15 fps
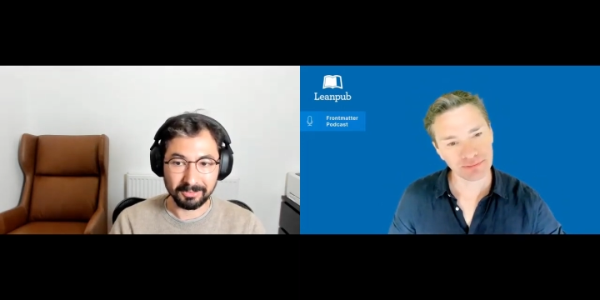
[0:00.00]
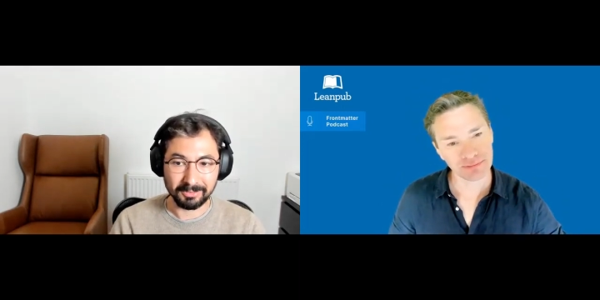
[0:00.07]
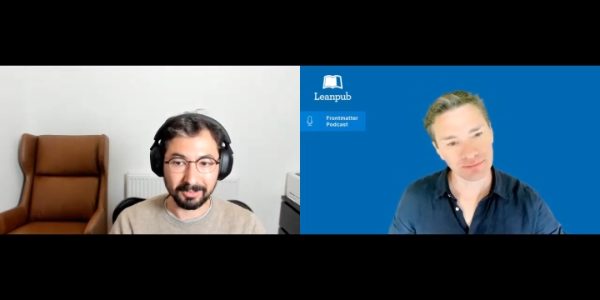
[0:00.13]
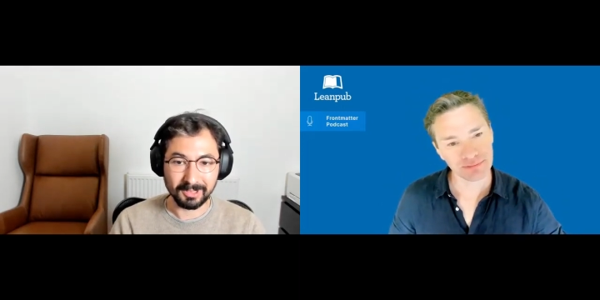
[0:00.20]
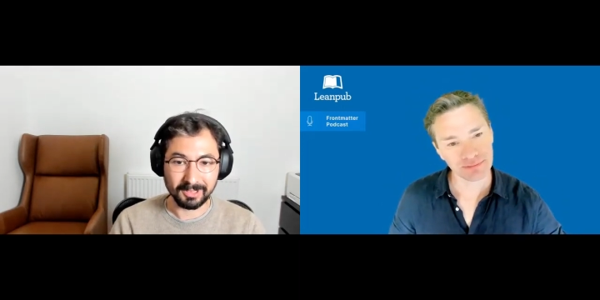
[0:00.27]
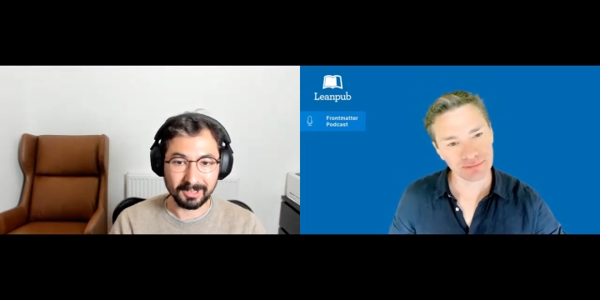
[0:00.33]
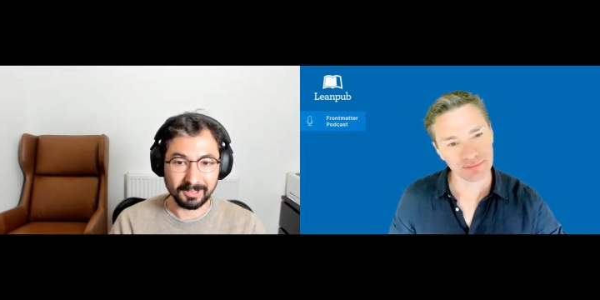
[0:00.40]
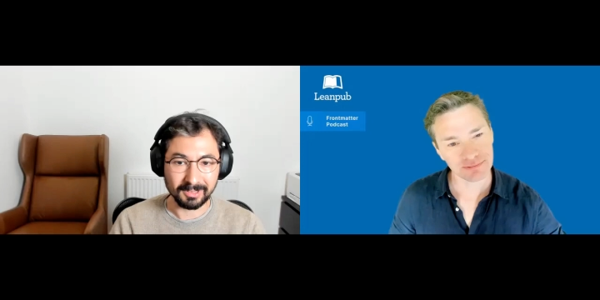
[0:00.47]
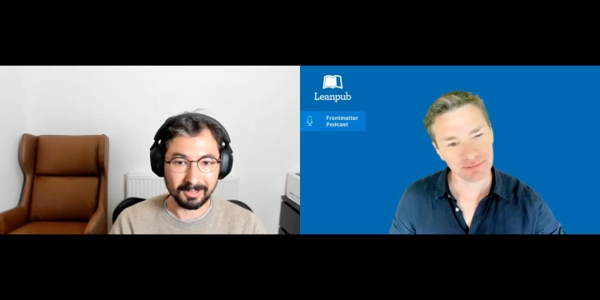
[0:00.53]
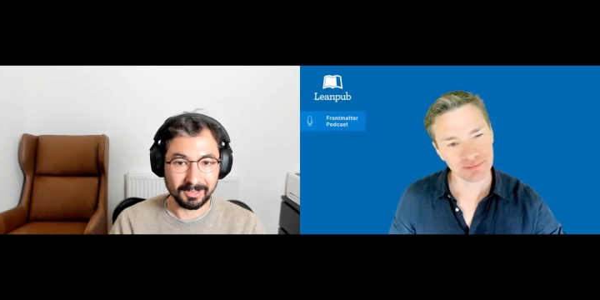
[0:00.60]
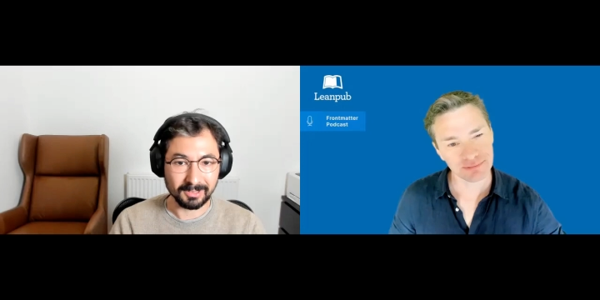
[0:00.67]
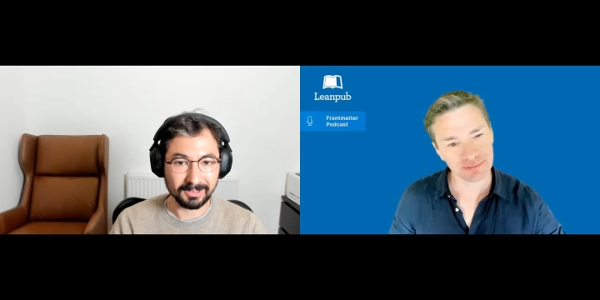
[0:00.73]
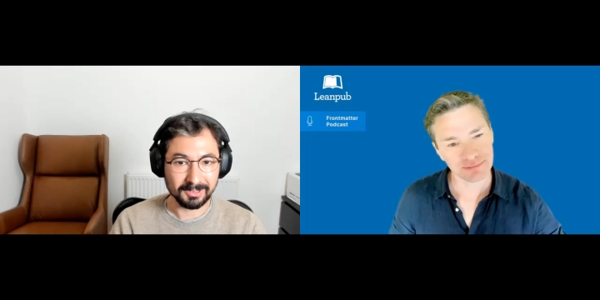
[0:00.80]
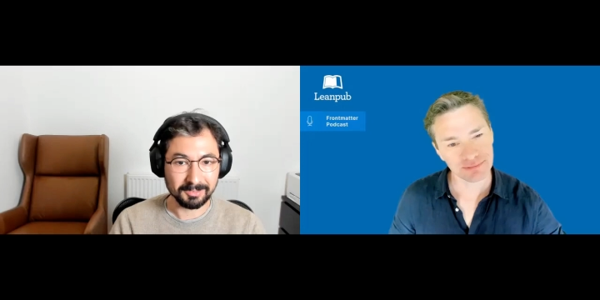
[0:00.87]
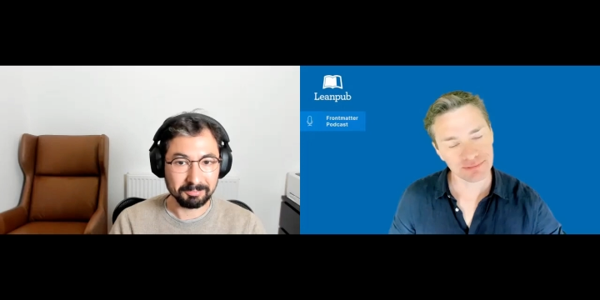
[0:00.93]
Speaker 1: really
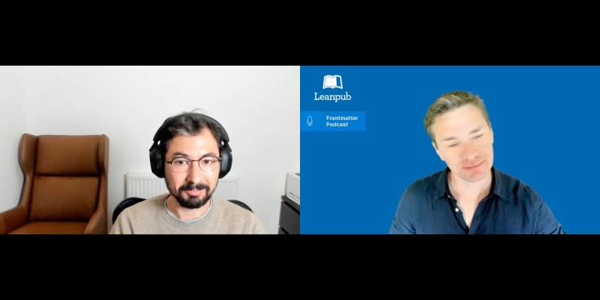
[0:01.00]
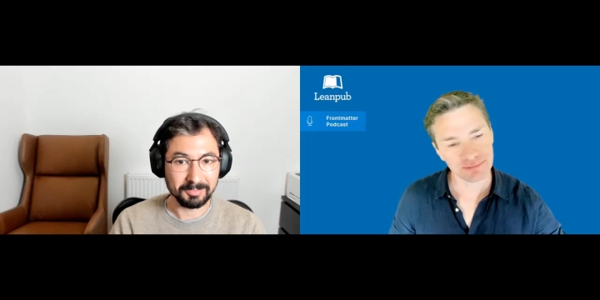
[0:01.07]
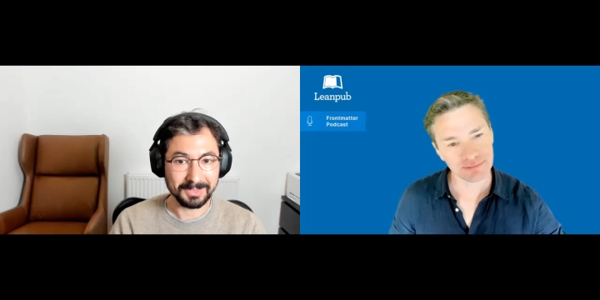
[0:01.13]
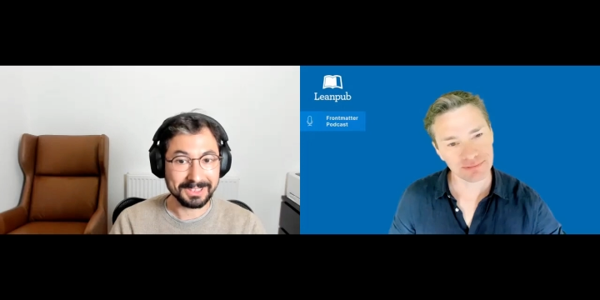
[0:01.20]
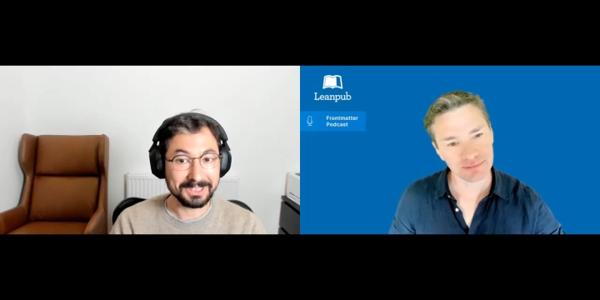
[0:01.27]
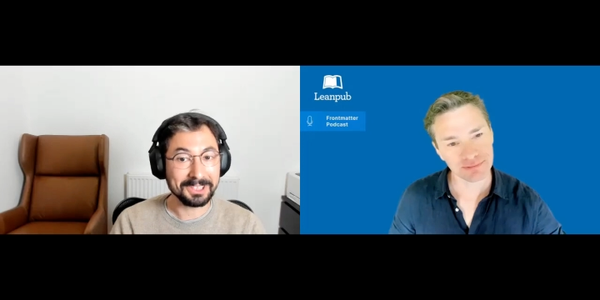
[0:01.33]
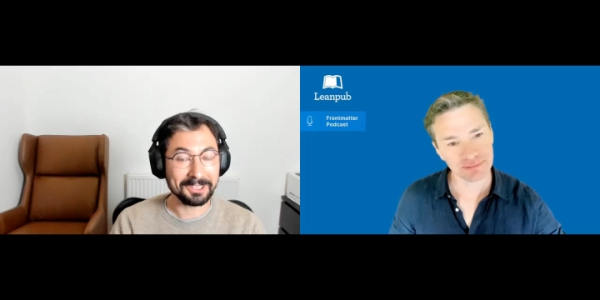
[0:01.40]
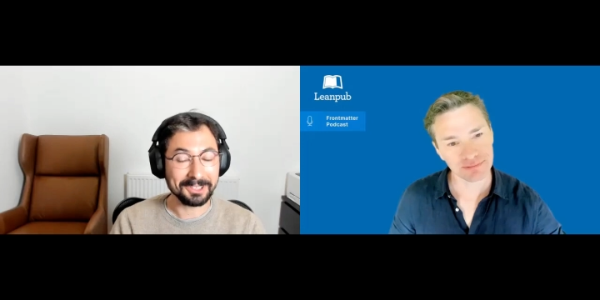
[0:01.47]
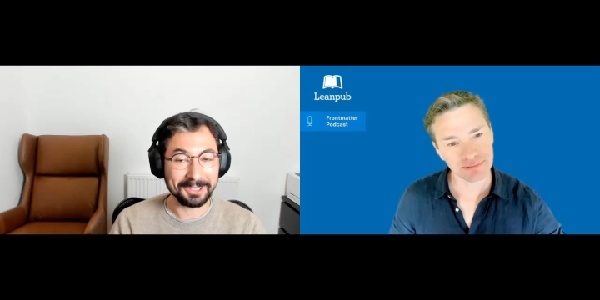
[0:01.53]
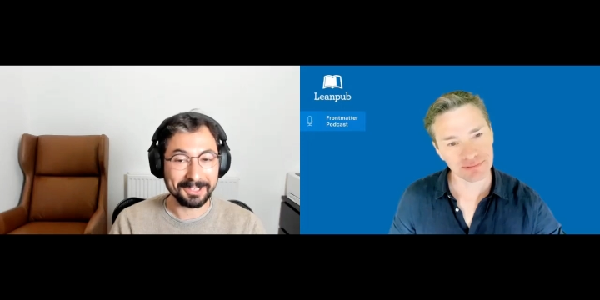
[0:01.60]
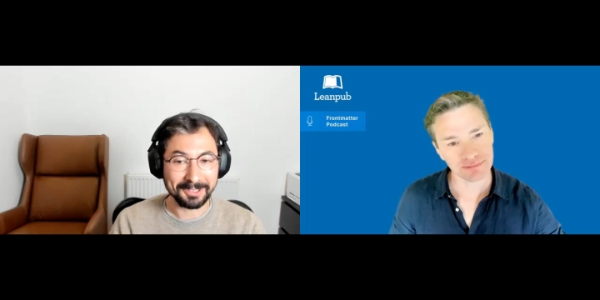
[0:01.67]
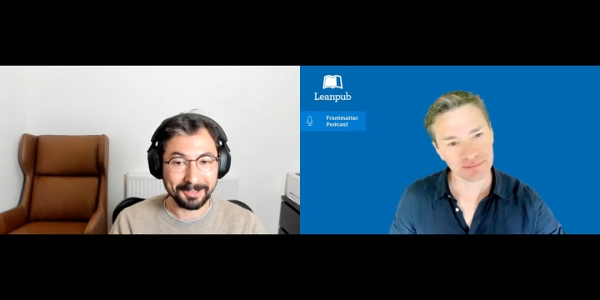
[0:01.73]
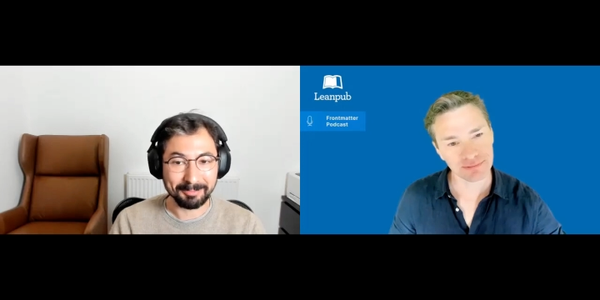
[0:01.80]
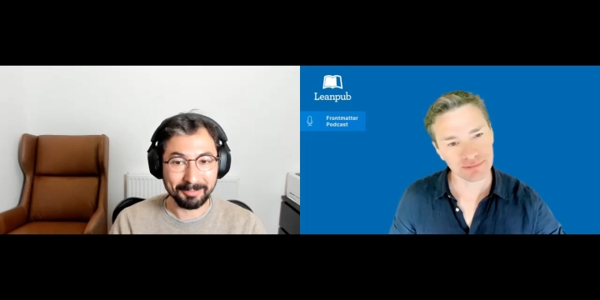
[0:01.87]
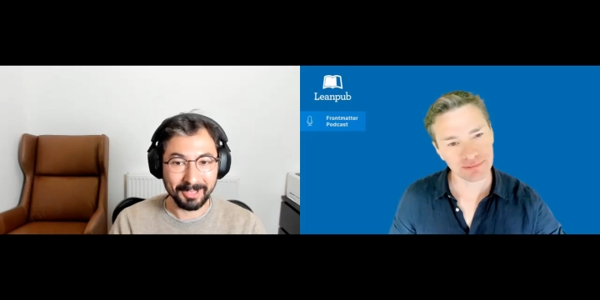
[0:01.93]
is still
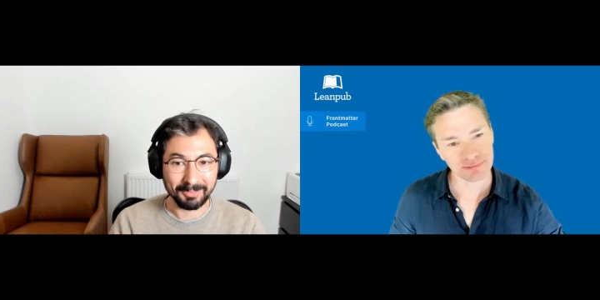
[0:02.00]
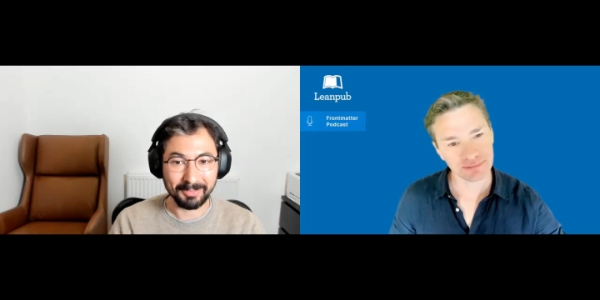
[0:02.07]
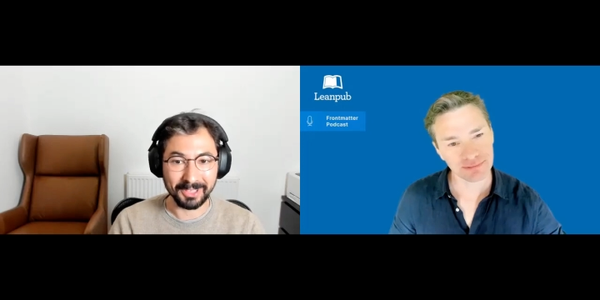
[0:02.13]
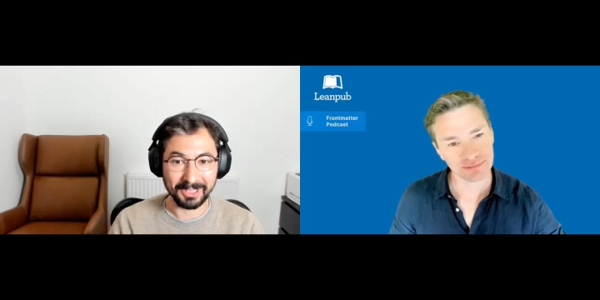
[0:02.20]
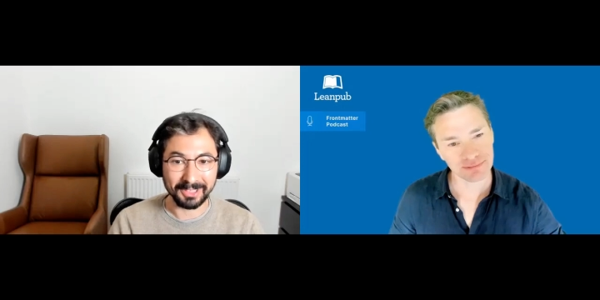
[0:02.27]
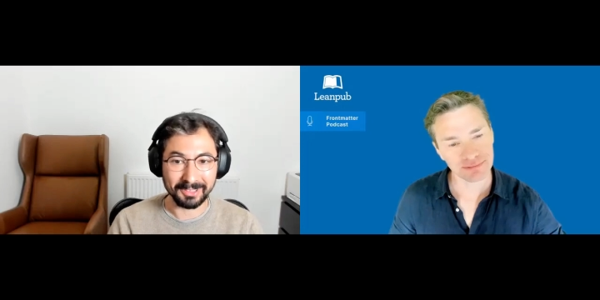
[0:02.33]
a very